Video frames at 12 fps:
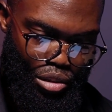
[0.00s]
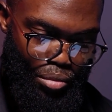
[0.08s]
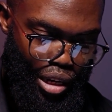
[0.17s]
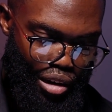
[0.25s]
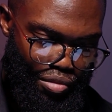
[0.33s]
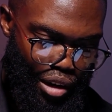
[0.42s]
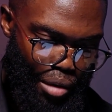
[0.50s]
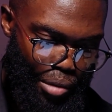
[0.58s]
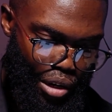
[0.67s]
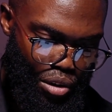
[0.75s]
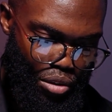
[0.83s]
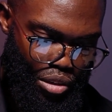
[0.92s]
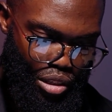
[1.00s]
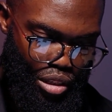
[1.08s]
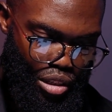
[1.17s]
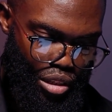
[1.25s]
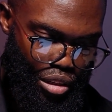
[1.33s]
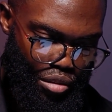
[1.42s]
You may have come across
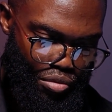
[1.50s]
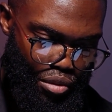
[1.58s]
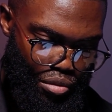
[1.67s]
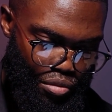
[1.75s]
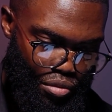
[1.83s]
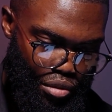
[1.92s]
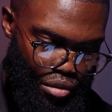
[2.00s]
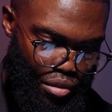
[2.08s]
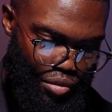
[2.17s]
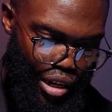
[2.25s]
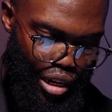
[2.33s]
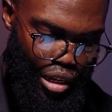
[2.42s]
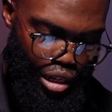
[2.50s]
it if you've, if you've done